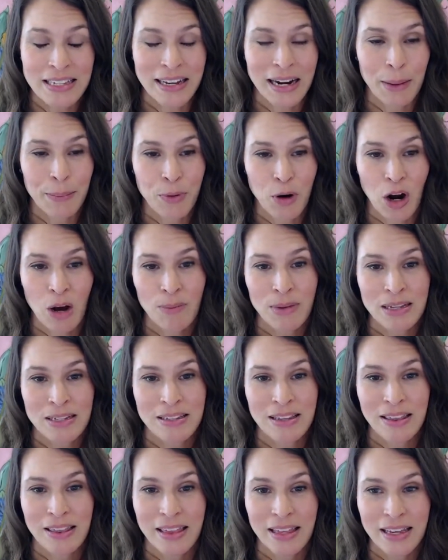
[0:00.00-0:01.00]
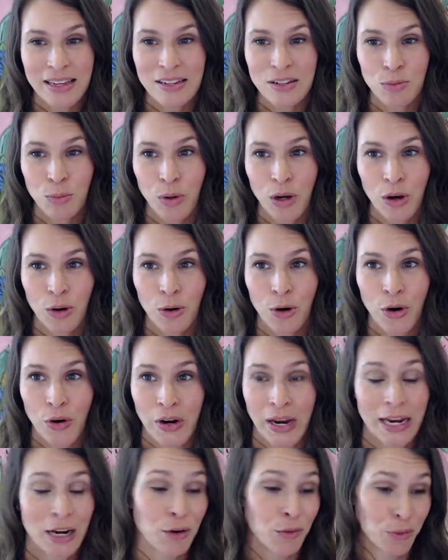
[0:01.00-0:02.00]
And I promise this will
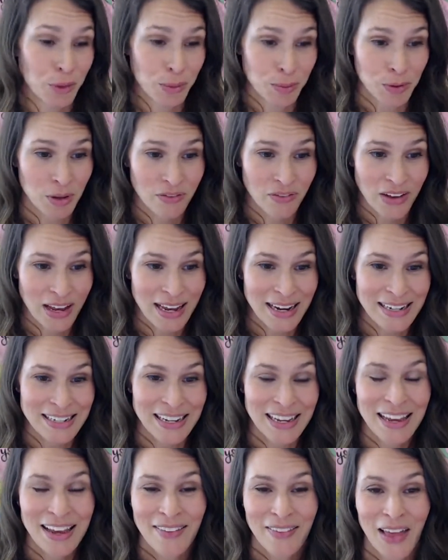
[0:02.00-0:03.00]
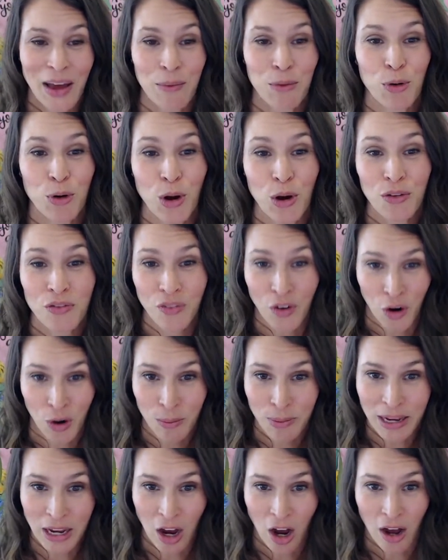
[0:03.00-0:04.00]
create a ripple effect that will go far
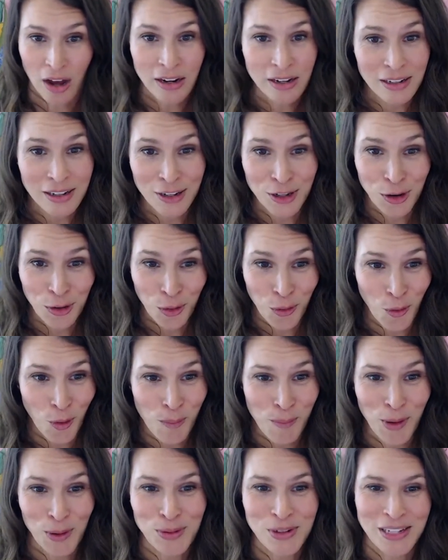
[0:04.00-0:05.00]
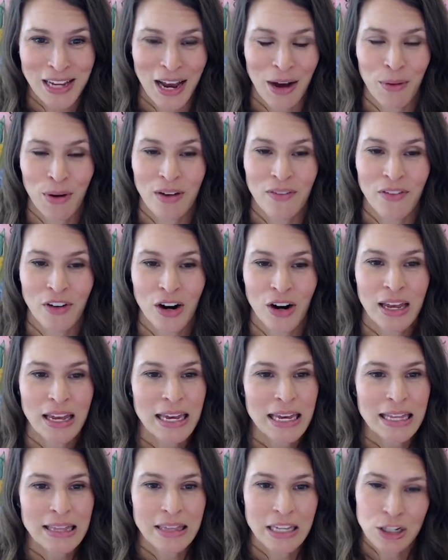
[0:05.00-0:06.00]
beyond your hormones. However,
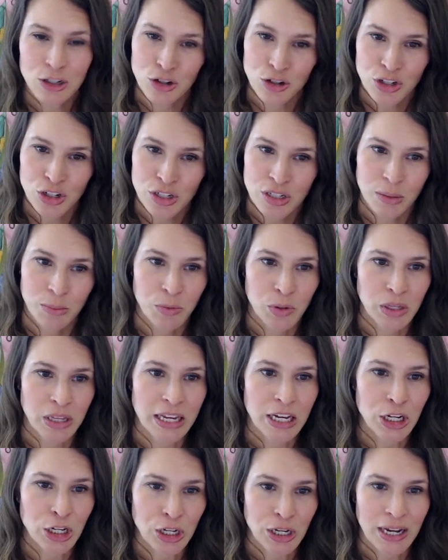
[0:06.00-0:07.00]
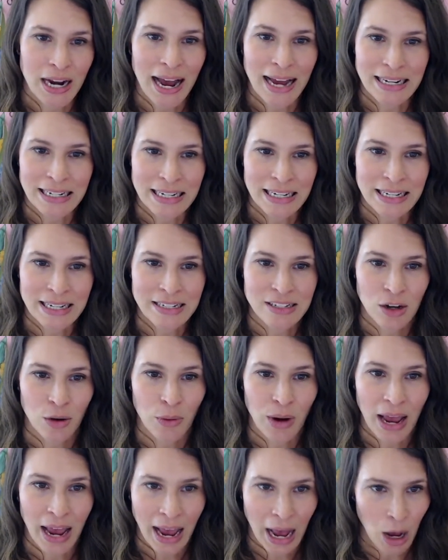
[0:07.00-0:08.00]
these are just some really good ideas
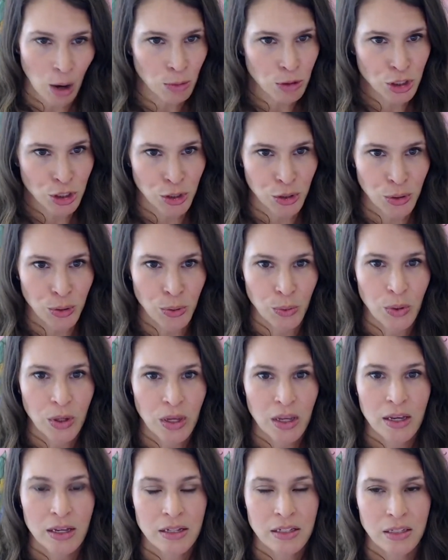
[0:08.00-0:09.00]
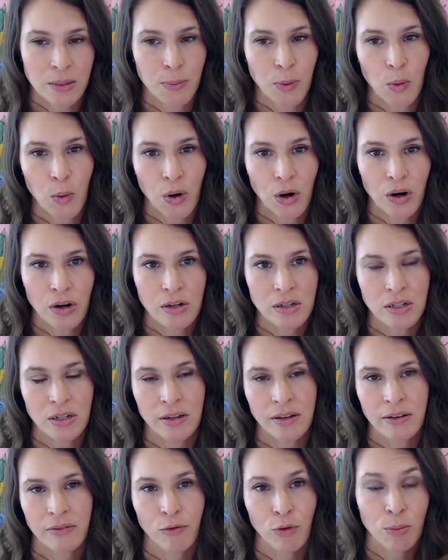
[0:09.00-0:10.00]
on how to support
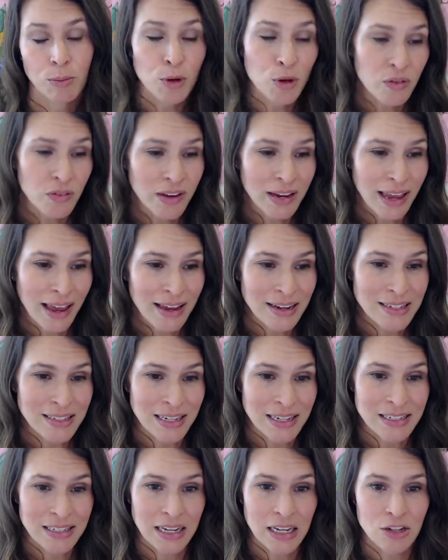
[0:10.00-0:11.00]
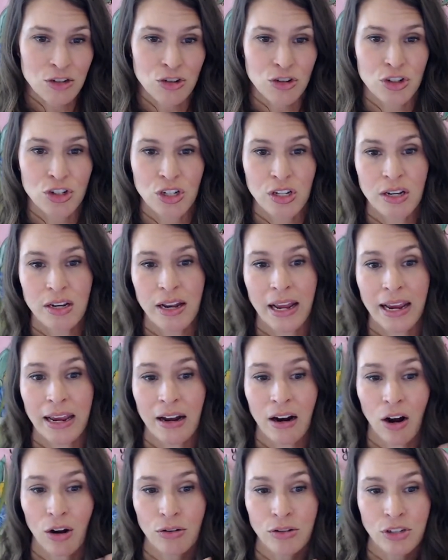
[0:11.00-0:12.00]
removing excess estrogen
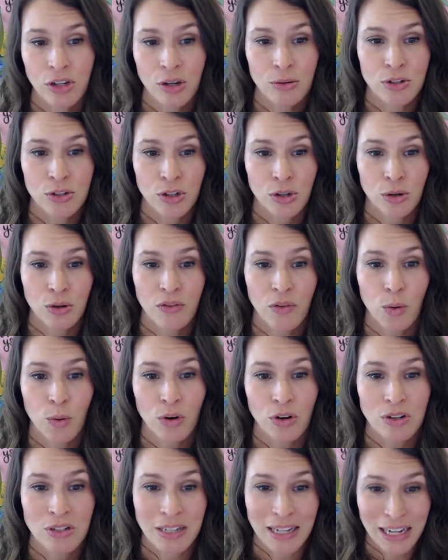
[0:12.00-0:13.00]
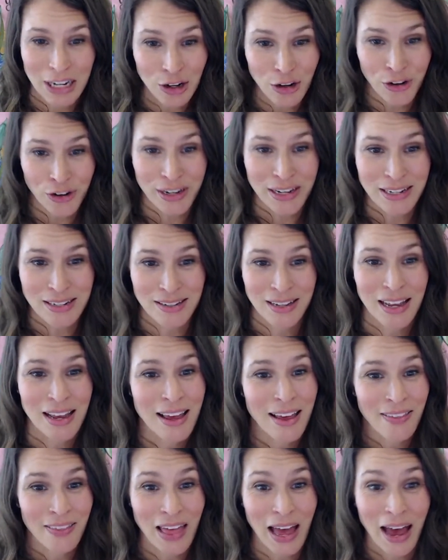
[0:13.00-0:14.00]
and also to, of course, increase
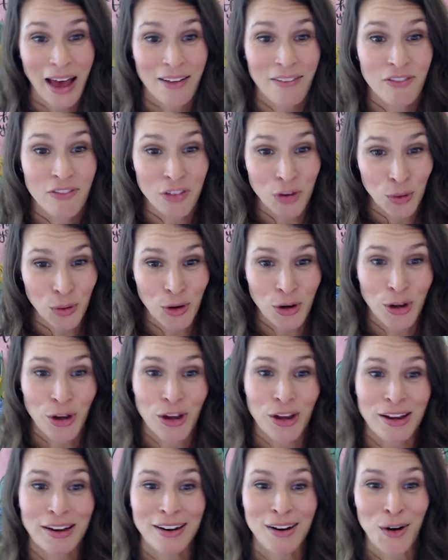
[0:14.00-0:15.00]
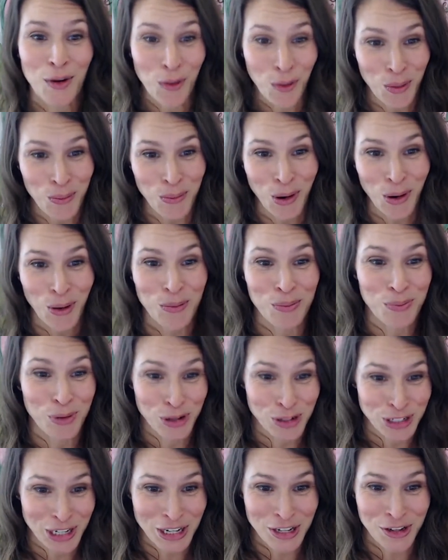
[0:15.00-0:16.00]
that feel good hormone
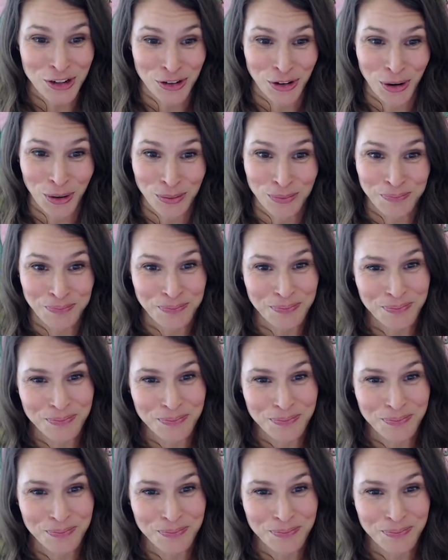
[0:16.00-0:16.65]
progesterone.